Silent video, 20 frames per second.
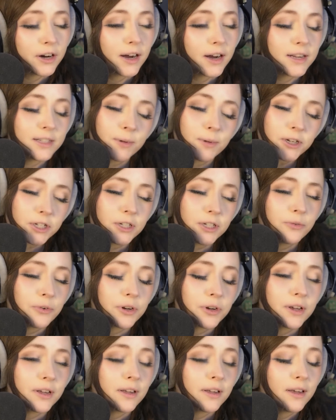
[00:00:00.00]
And especially want
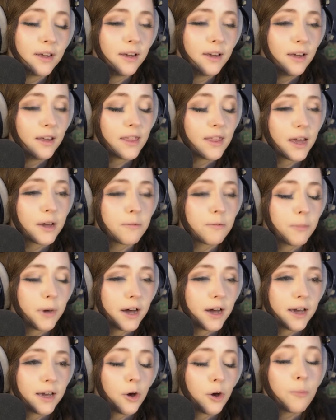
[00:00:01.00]
to thank my